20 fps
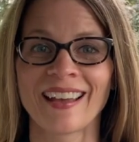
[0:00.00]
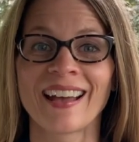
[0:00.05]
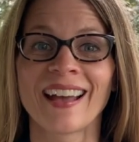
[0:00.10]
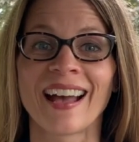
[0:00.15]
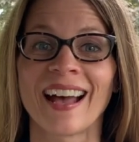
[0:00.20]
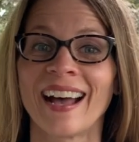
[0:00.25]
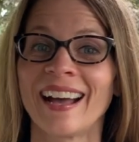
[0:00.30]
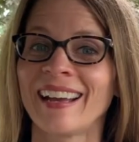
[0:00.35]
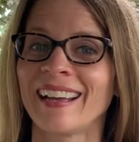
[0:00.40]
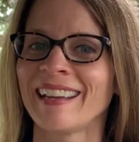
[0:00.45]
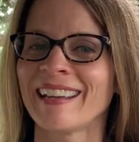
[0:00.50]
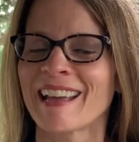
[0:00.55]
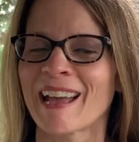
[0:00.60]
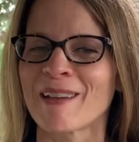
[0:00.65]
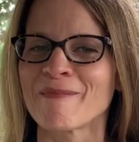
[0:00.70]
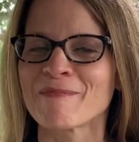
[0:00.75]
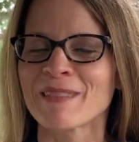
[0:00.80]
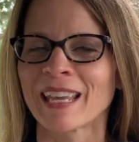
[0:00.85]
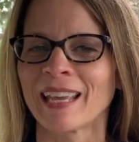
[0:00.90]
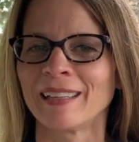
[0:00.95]
Hi,
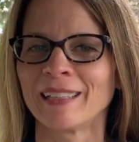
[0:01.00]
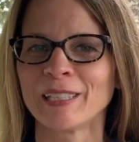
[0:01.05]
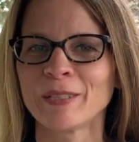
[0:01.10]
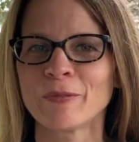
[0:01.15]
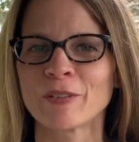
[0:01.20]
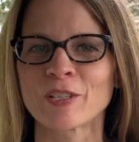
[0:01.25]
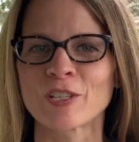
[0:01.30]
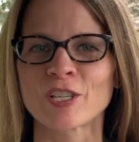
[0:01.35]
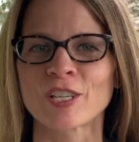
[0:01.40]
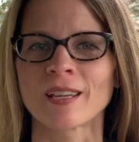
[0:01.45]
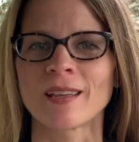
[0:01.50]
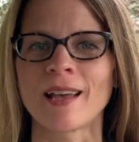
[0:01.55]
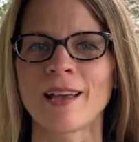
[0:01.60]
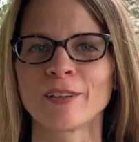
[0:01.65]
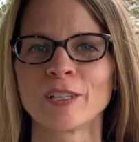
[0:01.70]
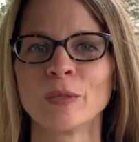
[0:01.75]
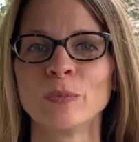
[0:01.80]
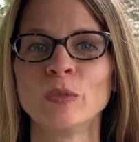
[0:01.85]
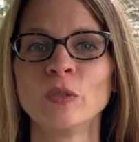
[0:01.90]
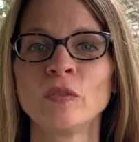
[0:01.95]
I'm Kelly with
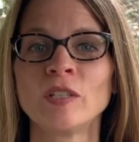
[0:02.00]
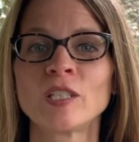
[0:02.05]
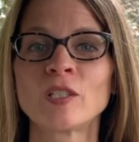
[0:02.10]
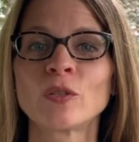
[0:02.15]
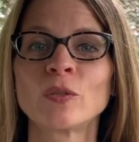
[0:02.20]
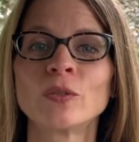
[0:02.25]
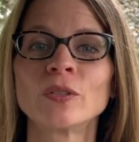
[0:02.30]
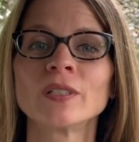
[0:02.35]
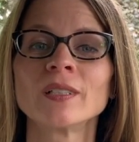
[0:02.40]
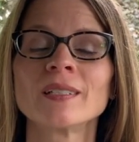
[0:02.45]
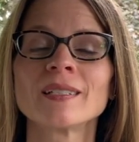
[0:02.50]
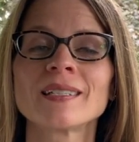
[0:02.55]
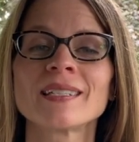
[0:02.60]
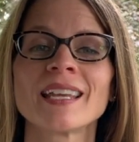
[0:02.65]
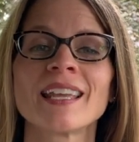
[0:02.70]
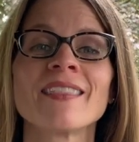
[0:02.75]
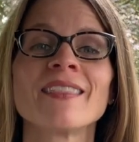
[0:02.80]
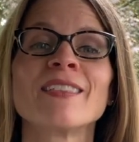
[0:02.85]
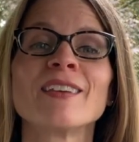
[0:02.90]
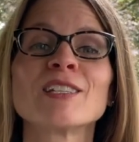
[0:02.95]
Chicago Movie Tours,
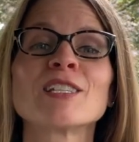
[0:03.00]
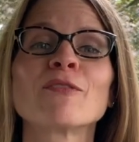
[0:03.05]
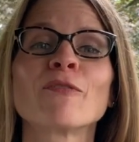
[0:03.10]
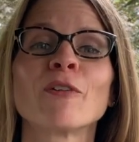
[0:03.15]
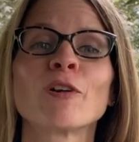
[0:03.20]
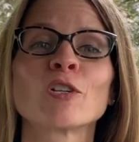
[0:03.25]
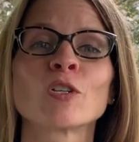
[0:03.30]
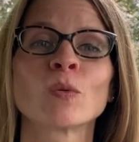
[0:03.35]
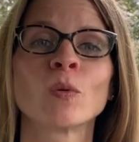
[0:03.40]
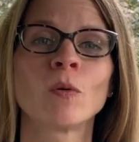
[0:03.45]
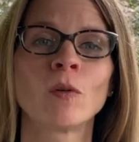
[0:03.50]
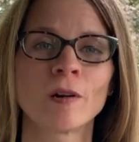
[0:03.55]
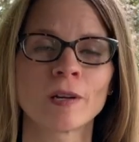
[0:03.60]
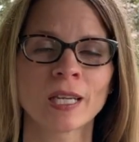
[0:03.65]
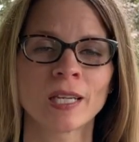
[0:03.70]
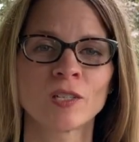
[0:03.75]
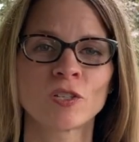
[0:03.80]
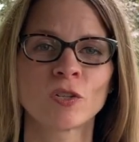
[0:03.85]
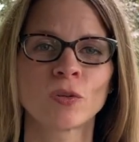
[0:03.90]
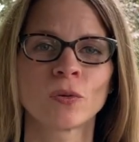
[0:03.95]
and this virtual
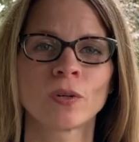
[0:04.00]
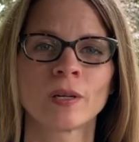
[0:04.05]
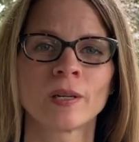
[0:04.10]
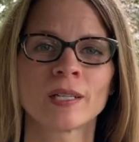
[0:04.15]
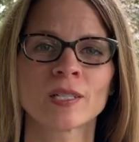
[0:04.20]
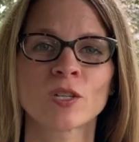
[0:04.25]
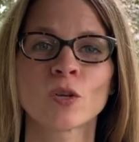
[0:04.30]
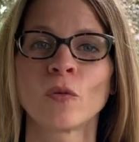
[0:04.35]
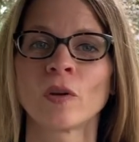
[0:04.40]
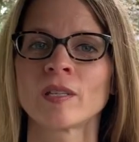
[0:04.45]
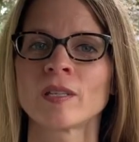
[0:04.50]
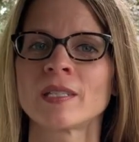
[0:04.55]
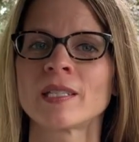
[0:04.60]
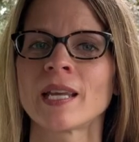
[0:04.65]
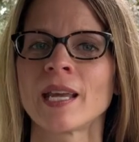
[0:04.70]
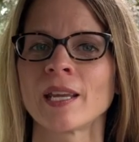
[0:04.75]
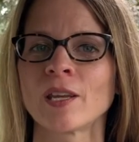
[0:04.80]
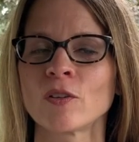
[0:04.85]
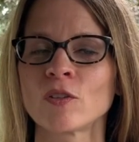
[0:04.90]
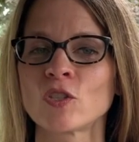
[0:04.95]
walking tour is going to
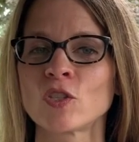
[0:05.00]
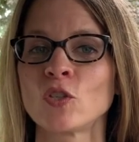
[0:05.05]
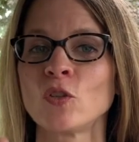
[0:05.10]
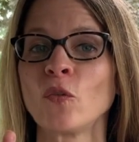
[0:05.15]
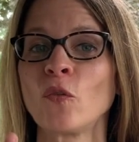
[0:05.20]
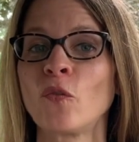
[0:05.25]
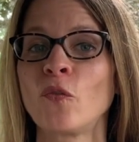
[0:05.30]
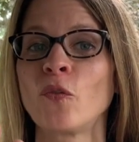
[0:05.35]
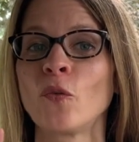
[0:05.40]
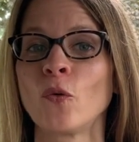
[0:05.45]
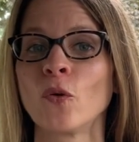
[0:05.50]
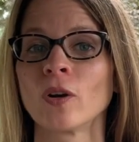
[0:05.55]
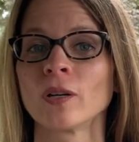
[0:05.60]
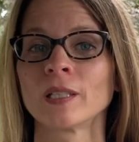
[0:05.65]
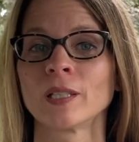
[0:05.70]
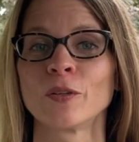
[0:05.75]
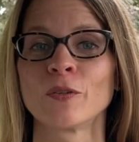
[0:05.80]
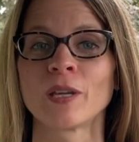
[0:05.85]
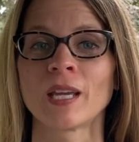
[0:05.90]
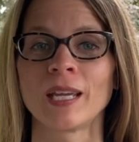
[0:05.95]
take us to four
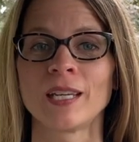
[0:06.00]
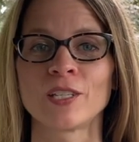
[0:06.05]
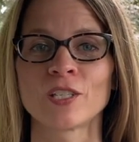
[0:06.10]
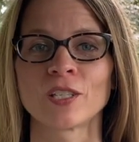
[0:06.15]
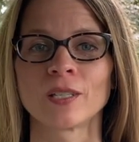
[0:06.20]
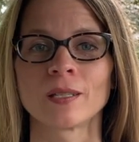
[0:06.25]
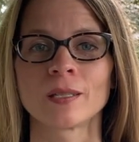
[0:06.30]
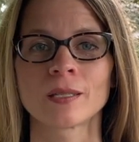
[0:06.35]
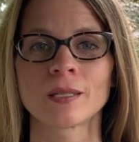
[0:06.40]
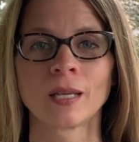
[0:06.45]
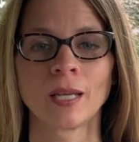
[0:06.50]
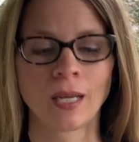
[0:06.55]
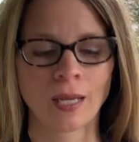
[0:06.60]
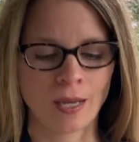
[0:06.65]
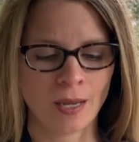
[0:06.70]
locations.